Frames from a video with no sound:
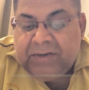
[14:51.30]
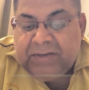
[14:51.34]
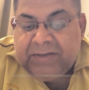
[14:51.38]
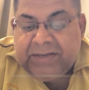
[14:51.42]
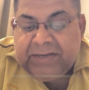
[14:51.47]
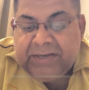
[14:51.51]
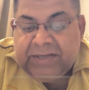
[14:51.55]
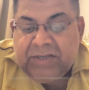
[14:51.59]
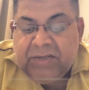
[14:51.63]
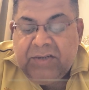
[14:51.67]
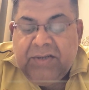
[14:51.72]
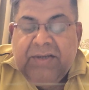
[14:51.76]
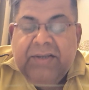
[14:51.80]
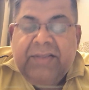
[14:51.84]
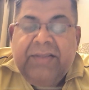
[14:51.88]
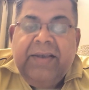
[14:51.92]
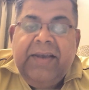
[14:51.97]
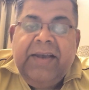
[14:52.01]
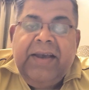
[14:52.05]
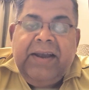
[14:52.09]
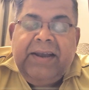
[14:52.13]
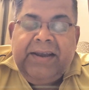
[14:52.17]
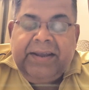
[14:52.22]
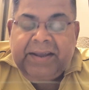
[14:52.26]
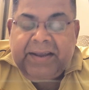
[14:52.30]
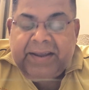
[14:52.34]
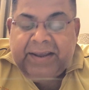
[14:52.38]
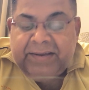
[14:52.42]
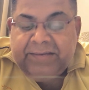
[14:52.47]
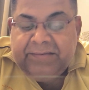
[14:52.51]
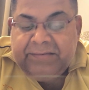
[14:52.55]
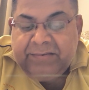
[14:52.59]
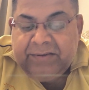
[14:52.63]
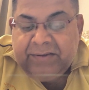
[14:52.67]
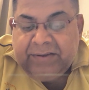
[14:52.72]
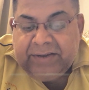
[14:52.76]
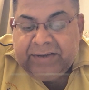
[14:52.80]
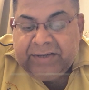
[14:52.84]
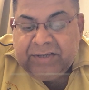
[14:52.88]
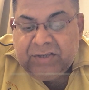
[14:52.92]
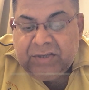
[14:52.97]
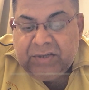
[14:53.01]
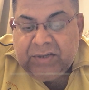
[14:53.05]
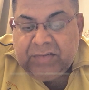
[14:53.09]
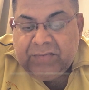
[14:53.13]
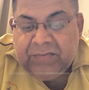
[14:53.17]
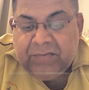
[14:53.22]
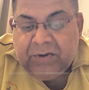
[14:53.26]
actually they are derived
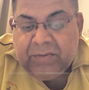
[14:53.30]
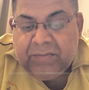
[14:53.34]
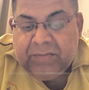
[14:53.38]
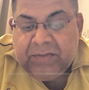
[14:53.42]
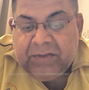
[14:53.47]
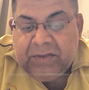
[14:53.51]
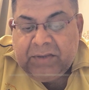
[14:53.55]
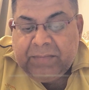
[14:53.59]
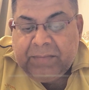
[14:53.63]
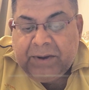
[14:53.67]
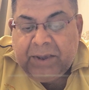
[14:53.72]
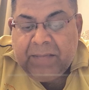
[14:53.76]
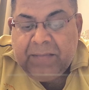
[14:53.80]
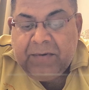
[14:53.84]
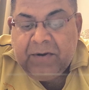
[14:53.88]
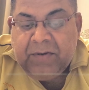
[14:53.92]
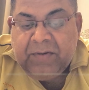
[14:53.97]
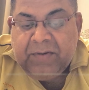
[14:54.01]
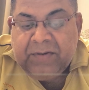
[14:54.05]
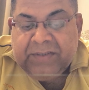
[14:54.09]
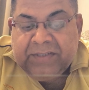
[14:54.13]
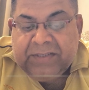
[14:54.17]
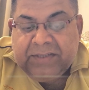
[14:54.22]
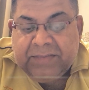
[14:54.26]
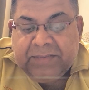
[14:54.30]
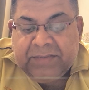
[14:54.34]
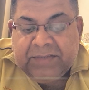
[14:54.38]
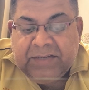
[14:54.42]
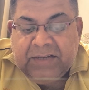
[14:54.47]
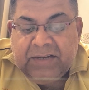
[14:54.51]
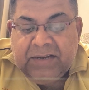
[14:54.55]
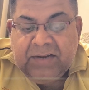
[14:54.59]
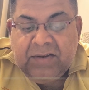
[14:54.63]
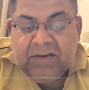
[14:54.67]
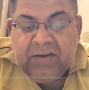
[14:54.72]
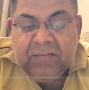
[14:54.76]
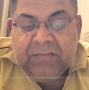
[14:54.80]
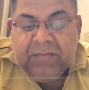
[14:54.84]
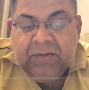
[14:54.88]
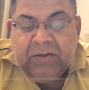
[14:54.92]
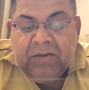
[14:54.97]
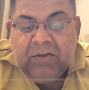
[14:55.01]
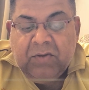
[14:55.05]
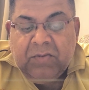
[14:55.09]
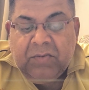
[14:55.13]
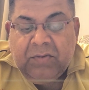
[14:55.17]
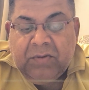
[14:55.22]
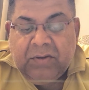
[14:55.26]
actually from the primordial germ cell of
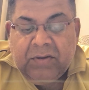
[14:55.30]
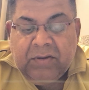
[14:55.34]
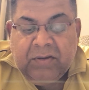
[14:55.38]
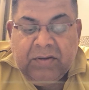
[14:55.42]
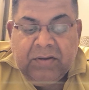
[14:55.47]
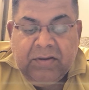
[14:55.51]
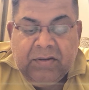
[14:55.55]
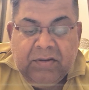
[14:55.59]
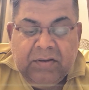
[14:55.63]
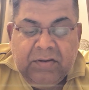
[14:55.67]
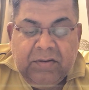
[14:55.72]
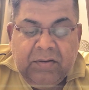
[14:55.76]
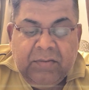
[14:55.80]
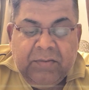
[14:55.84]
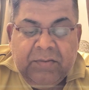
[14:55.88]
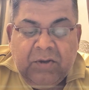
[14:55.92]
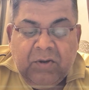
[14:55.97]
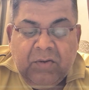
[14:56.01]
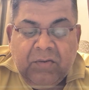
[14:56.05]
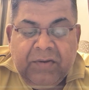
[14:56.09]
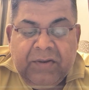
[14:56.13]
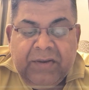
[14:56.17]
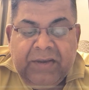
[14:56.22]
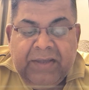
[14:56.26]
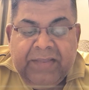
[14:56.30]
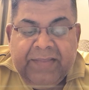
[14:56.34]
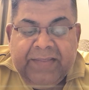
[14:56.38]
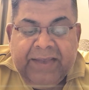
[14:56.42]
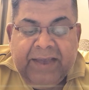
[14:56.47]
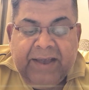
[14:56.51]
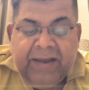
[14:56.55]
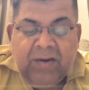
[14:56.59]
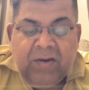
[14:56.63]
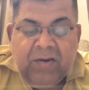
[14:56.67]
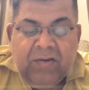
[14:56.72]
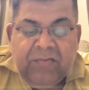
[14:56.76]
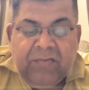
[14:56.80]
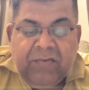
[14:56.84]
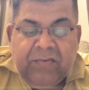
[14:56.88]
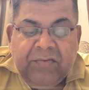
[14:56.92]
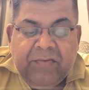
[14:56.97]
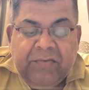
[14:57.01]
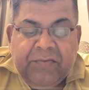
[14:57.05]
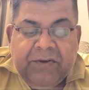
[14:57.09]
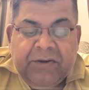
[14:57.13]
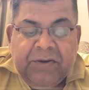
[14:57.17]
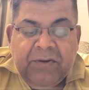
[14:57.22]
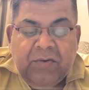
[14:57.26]
the ovary, and they account for
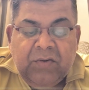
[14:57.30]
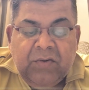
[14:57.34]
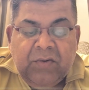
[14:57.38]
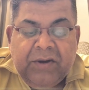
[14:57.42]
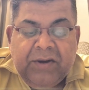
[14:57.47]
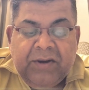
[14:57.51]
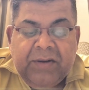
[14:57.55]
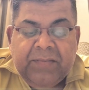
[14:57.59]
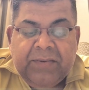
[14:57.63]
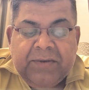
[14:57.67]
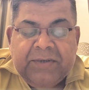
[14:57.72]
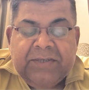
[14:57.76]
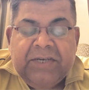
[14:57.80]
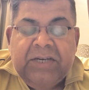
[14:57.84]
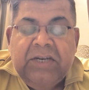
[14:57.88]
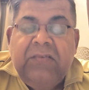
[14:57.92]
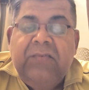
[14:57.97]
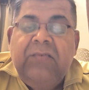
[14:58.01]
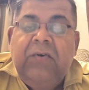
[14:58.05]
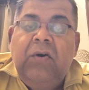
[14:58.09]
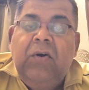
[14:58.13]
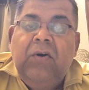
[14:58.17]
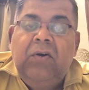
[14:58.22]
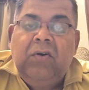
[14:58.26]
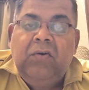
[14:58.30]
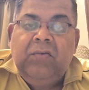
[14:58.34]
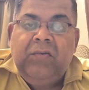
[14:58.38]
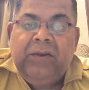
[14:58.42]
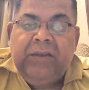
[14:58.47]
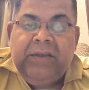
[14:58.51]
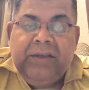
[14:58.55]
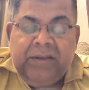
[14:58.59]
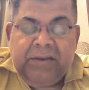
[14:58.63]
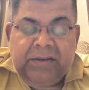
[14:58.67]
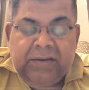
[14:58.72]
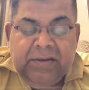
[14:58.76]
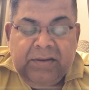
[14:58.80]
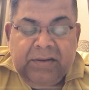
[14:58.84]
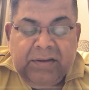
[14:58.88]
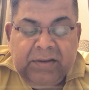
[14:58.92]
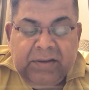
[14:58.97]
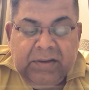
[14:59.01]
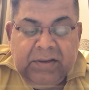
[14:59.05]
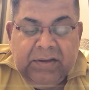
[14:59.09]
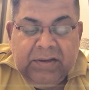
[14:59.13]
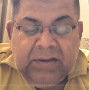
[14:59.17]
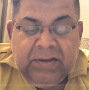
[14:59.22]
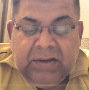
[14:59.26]
50 to 20% of all ovarian
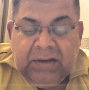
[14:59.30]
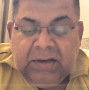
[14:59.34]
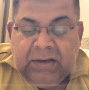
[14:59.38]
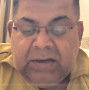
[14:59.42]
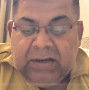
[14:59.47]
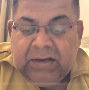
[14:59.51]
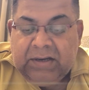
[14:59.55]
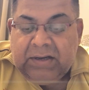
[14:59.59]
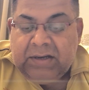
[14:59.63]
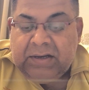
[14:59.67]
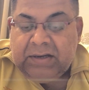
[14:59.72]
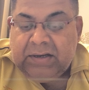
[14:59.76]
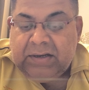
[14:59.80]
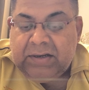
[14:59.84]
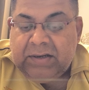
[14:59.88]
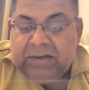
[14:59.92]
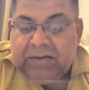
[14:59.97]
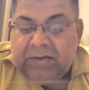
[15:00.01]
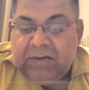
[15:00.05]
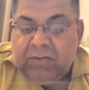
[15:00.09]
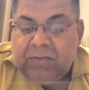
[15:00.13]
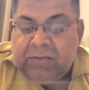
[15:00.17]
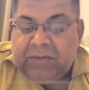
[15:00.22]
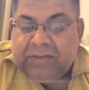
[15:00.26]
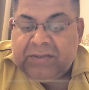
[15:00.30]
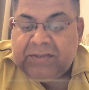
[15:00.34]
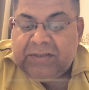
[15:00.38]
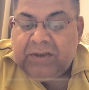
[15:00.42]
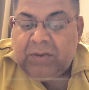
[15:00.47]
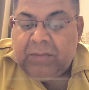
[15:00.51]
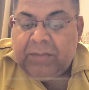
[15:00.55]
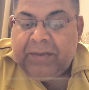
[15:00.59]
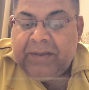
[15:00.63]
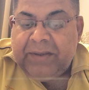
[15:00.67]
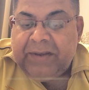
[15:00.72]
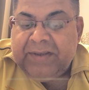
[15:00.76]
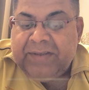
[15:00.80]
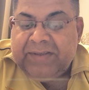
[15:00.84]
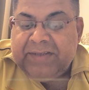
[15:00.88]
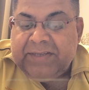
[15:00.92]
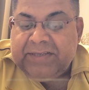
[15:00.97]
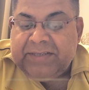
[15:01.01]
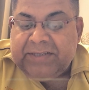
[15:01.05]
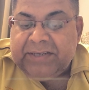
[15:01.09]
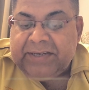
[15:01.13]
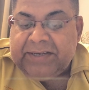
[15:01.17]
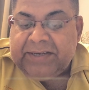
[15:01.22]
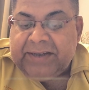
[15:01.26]
tumors. Now many
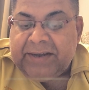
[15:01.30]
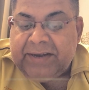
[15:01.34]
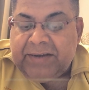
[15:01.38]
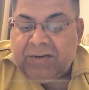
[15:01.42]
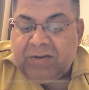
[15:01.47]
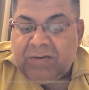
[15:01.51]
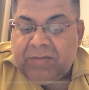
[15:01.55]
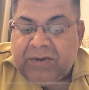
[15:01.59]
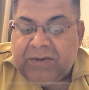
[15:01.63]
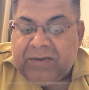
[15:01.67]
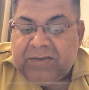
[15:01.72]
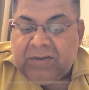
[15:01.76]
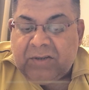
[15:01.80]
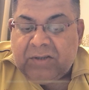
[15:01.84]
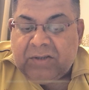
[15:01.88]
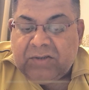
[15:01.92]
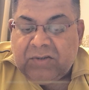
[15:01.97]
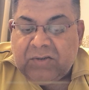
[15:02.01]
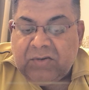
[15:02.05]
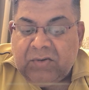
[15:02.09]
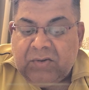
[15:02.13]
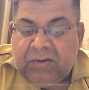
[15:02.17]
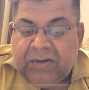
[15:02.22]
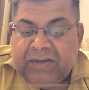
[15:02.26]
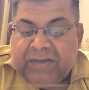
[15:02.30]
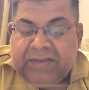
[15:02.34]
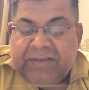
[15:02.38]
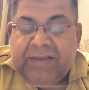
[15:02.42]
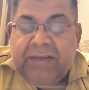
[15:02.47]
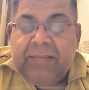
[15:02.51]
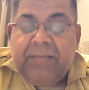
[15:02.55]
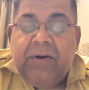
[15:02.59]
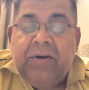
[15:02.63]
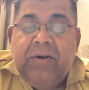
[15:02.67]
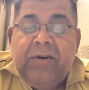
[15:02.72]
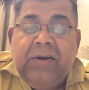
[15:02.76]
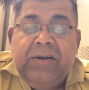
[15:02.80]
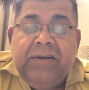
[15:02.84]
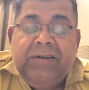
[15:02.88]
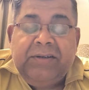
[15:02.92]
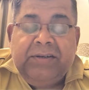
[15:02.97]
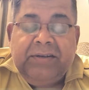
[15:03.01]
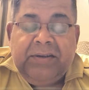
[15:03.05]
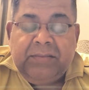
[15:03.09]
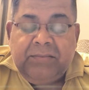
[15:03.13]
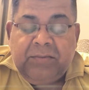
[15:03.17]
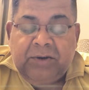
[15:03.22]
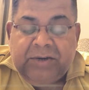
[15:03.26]
cystic teratomas, also known as
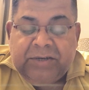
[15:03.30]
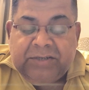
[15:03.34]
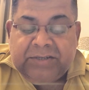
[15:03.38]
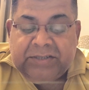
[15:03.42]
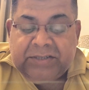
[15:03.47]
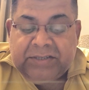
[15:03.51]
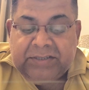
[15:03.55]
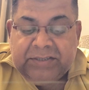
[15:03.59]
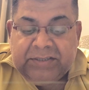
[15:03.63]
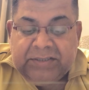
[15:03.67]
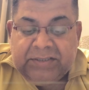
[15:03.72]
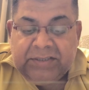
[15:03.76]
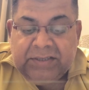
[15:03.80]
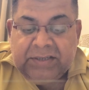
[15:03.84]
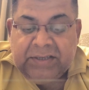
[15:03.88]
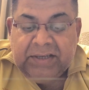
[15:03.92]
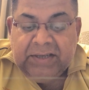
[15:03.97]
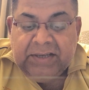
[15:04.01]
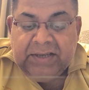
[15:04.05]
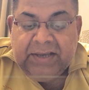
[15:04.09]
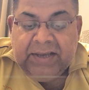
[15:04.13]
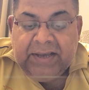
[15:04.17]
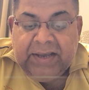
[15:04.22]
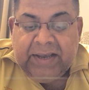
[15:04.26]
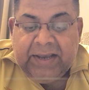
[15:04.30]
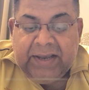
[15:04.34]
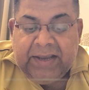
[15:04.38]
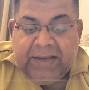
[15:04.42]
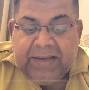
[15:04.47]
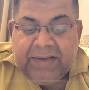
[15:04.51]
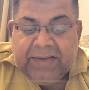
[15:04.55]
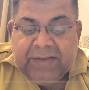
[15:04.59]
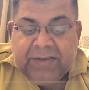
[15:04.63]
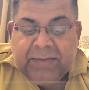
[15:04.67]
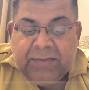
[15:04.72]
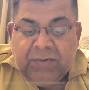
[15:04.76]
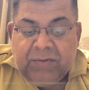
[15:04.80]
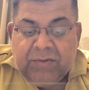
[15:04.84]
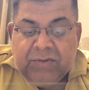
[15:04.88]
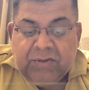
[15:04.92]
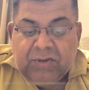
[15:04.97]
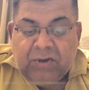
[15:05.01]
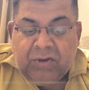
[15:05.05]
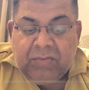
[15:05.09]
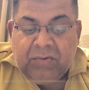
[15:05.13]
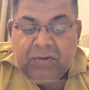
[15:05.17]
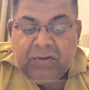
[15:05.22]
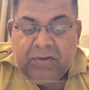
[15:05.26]
dermoid cyst, and is the most
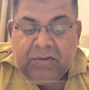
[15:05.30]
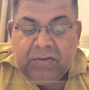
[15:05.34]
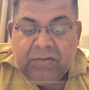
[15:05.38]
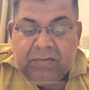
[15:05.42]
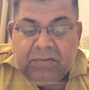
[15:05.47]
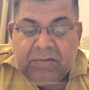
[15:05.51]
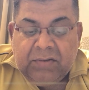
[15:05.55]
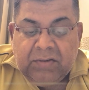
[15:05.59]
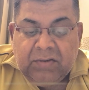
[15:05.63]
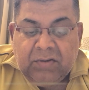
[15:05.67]
common